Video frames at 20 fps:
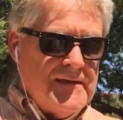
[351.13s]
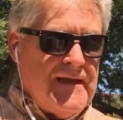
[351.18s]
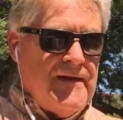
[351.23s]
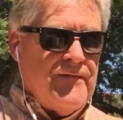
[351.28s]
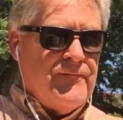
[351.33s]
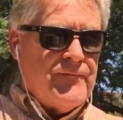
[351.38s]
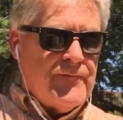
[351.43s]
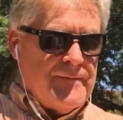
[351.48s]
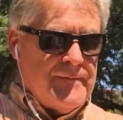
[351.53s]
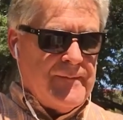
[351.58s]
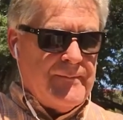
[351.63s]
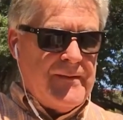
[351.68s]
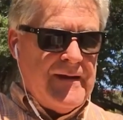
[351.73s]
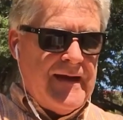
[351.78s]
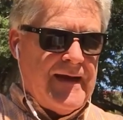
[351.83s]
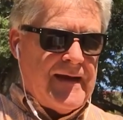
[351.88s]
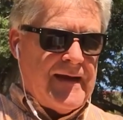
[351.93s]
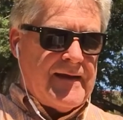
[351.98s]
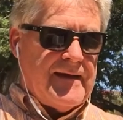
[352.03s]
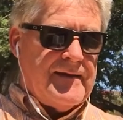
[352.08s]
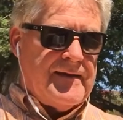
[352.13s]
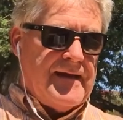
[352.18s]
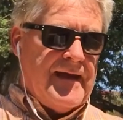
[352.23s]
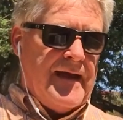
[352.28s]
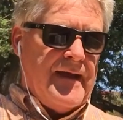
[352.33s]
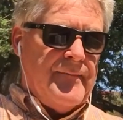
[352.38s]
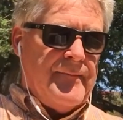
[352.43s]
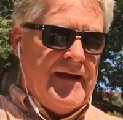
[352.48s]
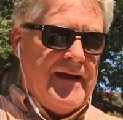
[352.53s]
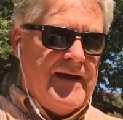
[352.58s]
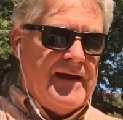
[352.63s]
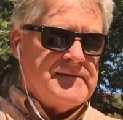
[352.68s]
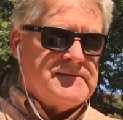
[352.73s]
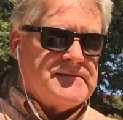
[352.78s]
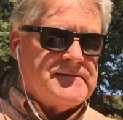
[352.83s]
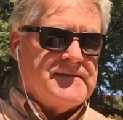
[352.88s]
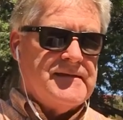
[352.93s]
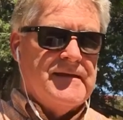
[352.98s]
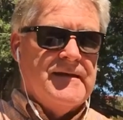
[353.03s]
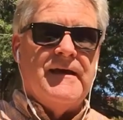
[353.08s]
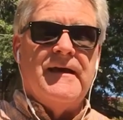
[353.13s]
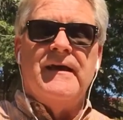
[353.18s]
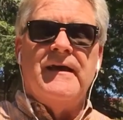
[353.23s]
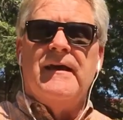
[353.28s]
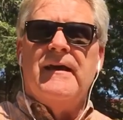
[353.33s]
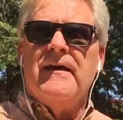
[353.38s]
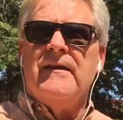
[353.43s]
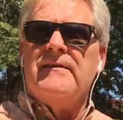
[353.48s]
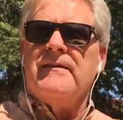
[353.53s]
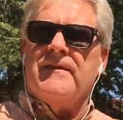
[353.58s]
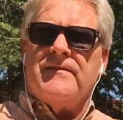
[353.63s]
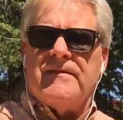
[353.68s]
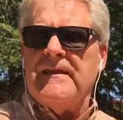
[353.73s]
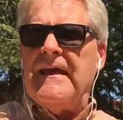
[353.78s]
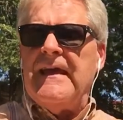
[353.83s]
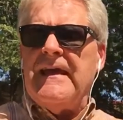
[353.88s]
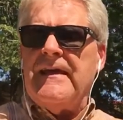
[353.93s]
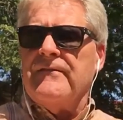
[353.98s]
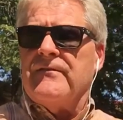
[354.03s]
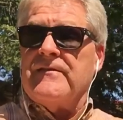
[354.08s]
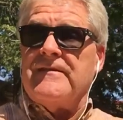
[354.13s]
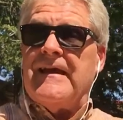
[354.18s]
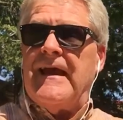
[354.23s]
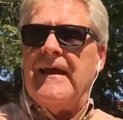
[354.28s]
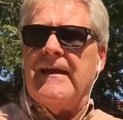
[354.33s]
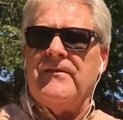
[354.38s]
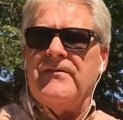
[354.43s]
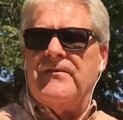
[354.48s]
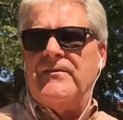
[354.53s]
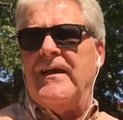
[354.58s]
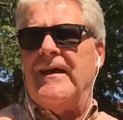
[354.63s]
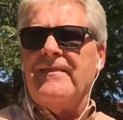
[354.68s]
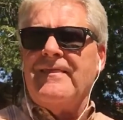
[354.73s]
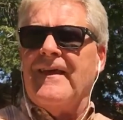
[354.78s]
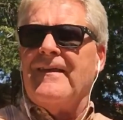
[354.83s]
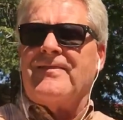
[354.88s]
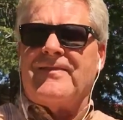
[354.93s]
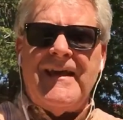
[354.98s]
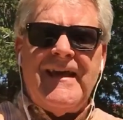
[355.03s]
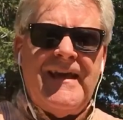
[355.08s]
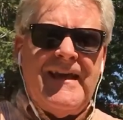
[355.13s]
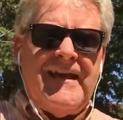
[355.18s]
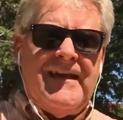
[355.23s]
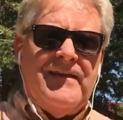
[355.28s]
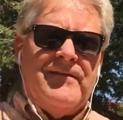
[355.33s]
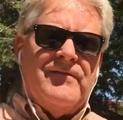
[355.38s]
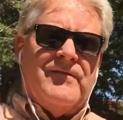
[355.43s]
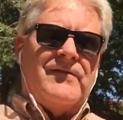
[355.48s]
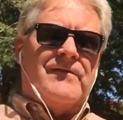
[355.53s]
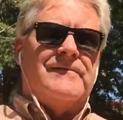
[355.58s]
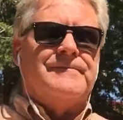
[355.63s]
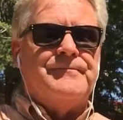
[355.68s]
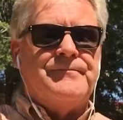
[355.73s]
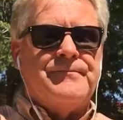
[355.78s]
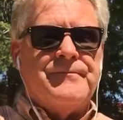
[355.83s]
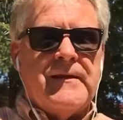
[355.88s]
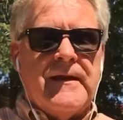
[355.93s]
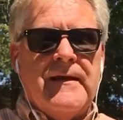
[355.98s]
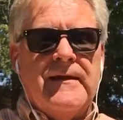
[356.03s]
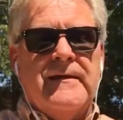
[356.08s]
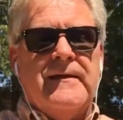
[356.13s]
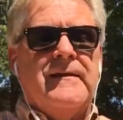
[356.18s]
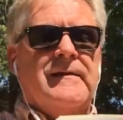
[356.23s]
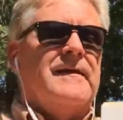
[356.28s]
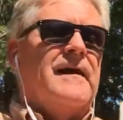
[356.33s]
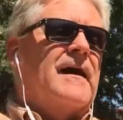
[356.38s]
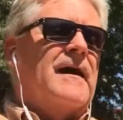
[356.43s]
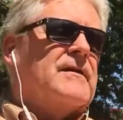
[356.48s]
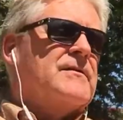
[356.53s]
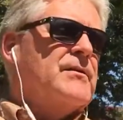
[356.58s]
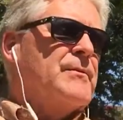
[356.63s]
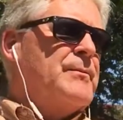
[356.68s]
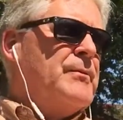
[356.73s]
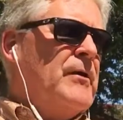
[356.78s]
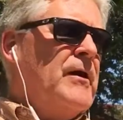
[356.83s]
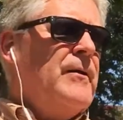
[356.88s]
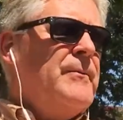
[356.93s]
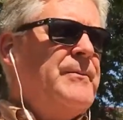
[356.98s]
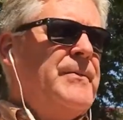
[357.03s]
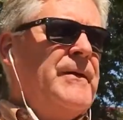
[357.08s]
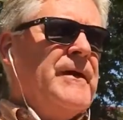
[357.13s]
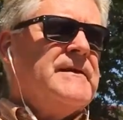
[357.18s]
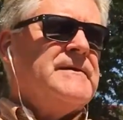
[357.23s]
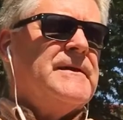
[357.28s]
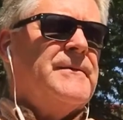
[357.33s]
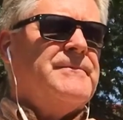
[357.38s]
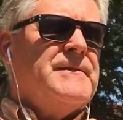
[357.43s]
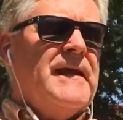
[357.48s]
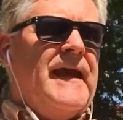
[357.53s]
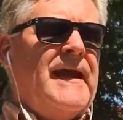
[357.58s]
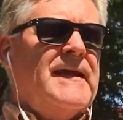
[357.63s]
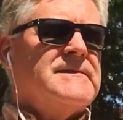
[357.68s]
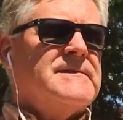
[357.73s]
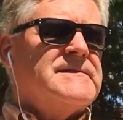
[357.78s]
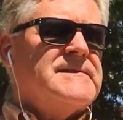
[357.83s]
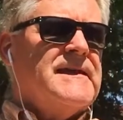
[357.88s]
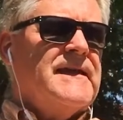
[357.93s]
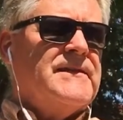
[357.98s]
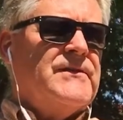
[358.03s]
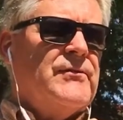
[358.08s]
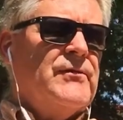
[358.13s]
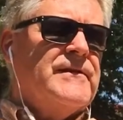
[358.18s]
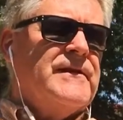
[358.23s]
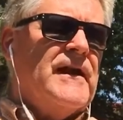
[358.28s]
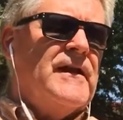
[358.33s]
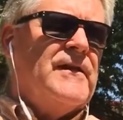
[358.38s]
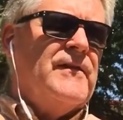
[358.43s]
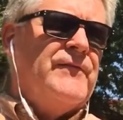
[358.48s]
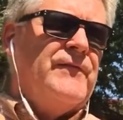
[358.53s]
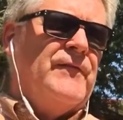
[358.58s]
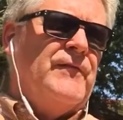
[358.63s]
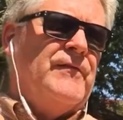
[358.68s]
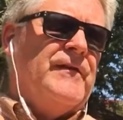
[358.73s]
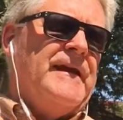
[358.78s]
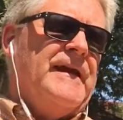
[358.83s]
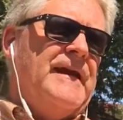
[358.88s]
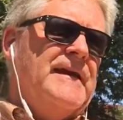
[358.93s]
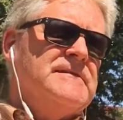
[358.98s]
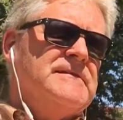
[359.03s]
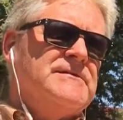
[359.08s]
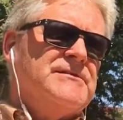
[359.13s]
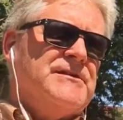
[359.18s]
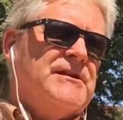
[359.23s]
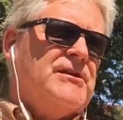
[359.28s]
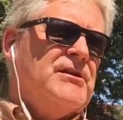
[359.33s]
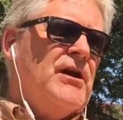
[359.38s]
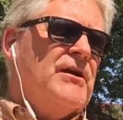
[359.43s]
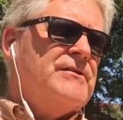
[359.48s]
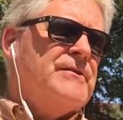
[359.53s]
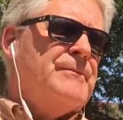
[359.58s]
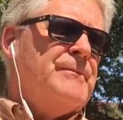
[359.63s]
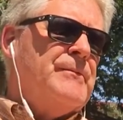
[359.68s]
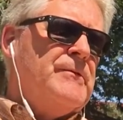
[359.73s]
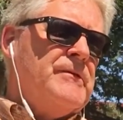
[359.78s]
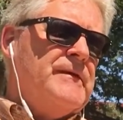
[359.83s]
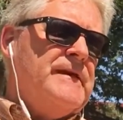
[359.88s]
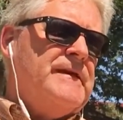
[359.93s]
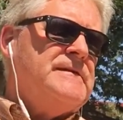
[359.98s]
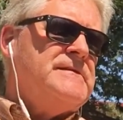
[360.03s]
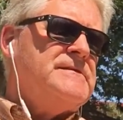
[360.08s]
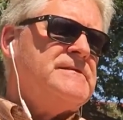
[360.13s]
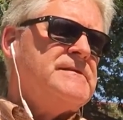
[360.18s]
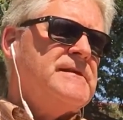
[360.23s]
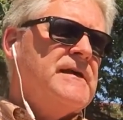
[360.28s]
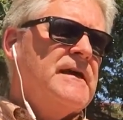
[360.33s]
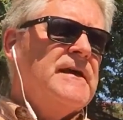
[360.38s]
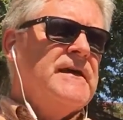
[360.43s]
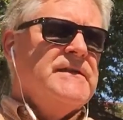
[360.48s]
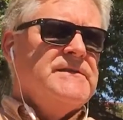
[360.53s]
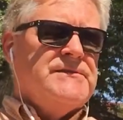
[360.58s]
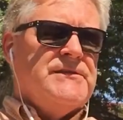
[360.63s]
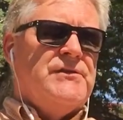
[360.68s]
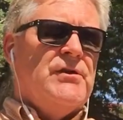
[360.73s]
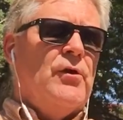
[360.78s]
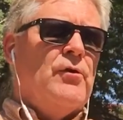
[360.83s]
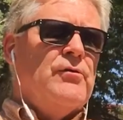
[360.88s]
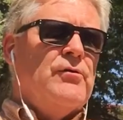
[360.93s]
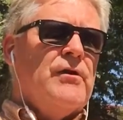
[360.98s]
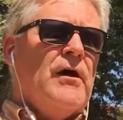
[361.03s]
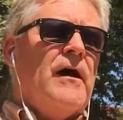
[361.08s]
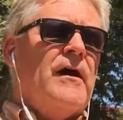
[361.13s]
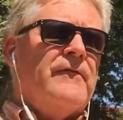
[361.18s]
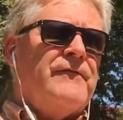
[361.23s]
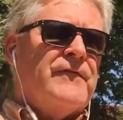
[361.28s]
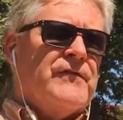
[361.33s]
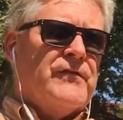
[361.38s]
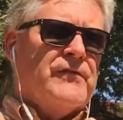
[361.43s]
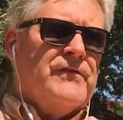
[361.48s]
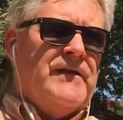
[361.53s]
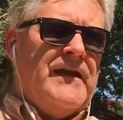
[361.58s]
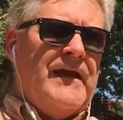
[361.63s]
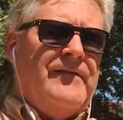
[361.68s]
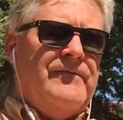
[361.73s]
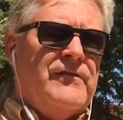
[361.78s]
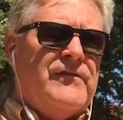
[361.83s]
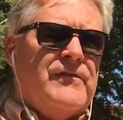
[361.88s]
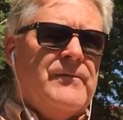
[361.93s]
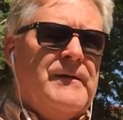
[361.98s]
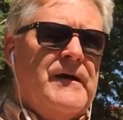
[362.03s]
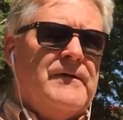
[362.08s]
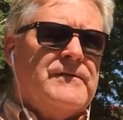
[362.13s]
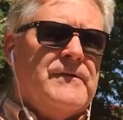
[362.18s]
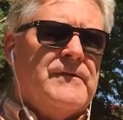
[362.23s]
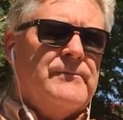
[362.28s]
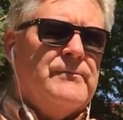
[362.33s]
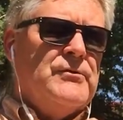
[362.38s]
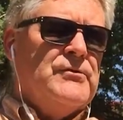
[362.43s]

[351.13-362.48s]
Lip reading: from the back? Cam asked. The thieves, Danny said. The thieves. Dr. Prell picked up the handset to her telephone again. She called the police. She told Officer Davis about the blue